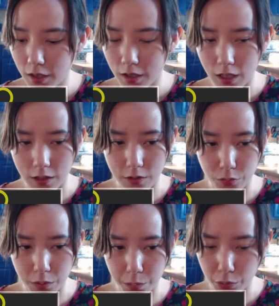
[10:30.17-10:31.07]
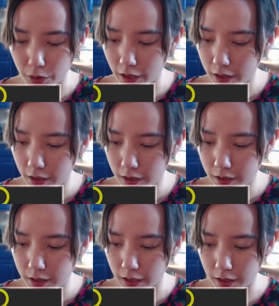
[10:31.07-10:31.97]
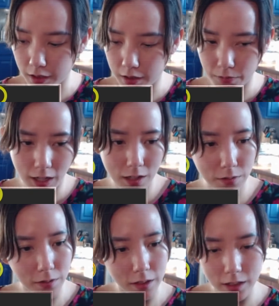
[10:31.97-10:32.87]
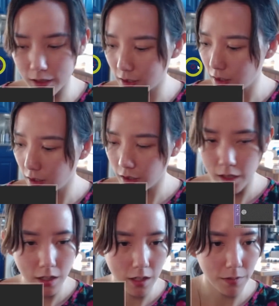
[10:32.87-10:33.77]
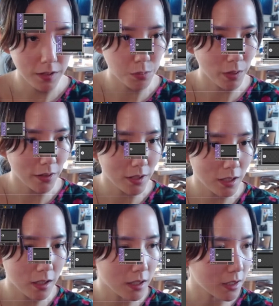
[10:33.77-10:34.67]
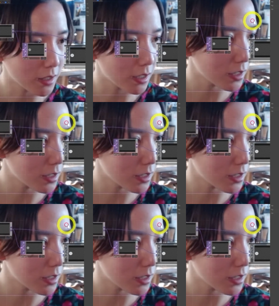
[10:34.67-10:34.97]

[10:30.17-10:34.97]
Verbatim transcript: negative 1.65. If it's rounded, is it